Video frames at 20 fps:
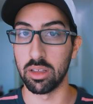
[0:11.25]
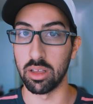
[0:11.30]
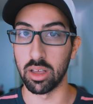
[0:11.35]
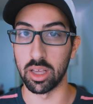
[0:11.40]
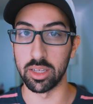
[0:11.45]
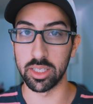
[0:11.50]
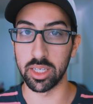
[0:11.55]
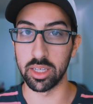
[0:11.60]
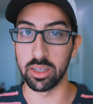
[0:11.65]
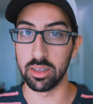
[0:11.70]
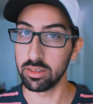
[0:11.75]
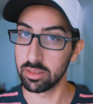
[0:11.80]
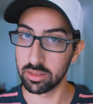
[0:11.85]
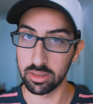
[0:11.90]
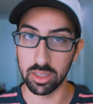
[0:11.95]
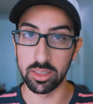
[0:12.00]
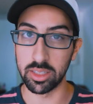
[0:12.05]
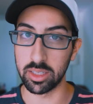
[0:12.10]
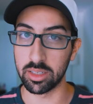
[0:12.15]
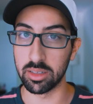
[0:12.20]
I did,
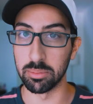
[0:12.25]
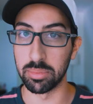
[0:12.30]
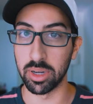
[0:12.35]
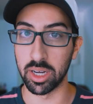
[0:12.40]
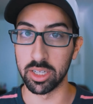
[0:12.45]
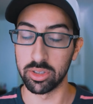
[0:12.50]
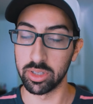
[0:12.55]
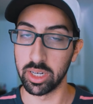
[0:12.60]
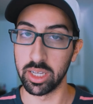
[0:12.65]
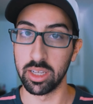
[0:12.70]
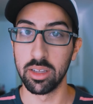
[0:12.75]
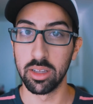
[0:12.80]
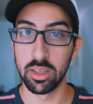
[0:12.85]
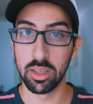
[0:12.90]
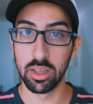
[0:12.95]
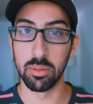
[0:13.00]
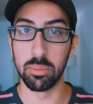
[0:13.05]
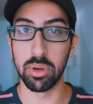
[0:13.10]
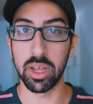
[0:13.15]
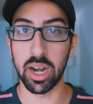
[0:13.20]
compadre.
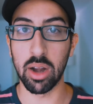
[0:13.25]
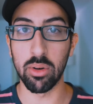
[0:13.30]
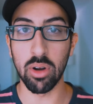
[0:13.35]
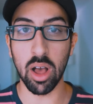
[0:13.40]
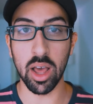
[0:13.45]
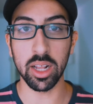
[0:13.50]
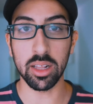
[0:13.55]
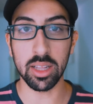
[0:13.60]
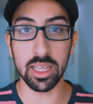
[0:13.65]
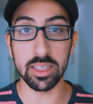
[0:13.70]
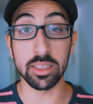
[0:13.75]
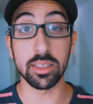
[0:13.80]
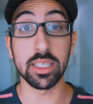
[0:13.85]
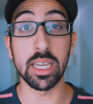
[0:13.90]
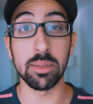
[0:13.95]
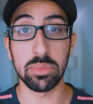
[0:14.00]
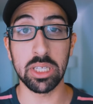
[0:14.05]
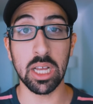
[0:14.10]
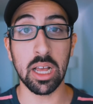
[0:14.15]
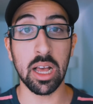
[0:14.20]
But ironically, at the
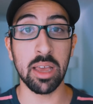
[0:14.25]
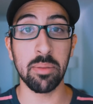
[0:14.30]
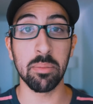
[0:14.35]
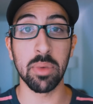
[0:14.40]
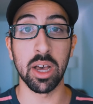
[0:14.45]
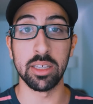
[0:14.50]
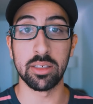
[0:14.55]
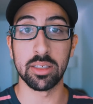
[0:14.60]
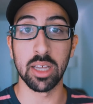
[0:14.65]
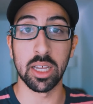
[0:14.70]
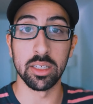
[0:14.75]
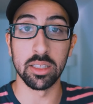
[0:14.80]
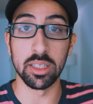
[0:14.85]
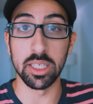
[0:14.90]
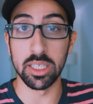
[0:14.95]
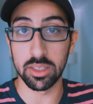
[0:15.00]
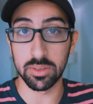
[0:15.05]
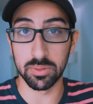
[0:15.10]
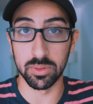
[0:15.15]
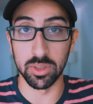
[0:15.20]
same time, I signed a
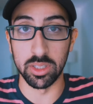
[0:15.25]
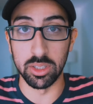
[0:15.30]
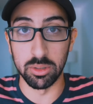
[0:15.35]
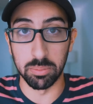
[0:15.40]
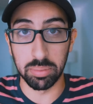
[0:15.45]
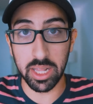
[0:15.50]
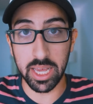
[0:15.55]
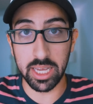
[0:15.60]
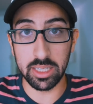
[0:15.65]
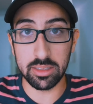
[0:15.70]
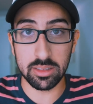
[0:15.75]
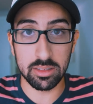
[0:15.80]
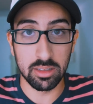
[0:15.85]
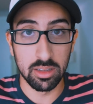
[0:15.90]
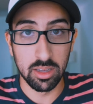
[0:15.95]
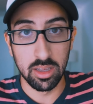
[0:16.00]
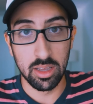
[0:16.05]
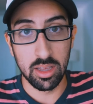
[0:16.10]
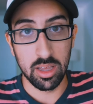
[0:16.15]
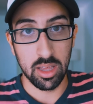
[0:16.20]
lease for a new place
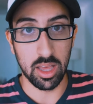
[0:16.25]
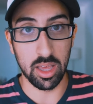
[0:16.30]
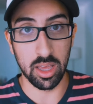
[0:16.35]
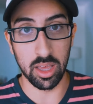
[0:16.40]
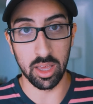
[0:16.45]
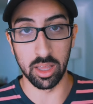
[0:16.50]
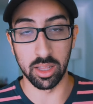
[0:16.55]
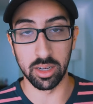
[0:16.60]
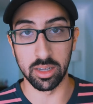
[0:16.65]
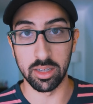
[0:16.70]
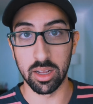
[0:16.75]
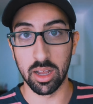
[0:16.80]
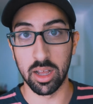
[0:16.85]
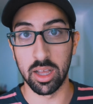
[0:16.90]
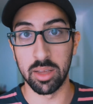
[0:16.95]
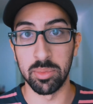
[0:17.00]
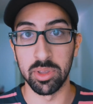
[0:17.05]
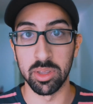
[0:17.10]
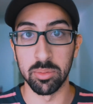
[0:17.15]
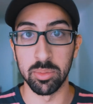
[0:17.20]
and
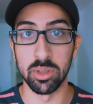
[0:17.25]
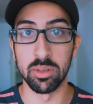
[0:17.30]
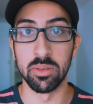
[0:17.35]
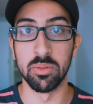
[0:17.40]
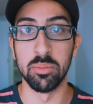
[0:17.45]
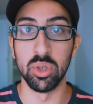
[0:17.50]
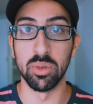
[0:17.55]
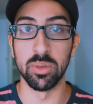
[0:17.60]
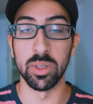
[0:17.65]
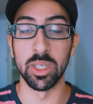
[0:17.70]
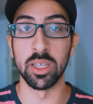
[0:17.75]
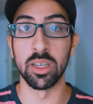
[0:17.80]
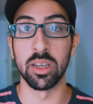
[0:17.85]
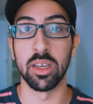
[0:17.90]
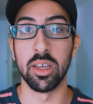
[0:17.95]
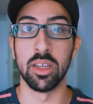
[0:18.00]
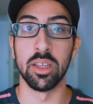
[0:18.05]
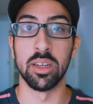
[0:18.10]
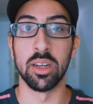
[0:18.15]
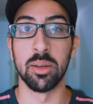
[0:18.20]
I'm in the middle of moving
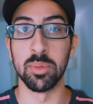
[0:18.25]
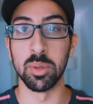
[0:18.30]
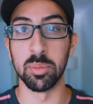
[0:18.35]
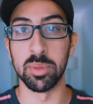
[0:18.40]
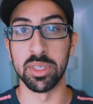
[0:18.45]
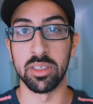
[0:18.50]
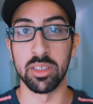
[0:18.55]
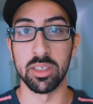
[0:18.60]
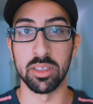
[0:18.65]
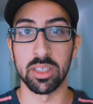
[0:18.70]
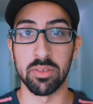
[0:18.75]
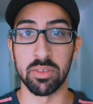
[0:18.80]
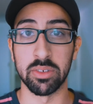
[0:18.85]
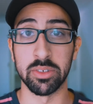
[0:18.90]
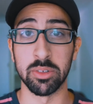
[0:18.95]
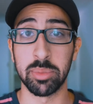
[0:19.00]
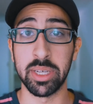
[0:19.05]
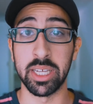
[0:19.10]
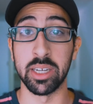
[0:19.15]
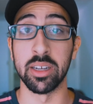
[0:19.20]
and I'm the busiest I've
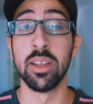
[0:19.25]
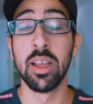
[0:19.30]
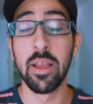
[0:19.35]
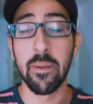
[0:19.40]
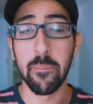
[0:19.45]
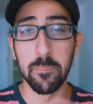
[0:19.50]
ever been.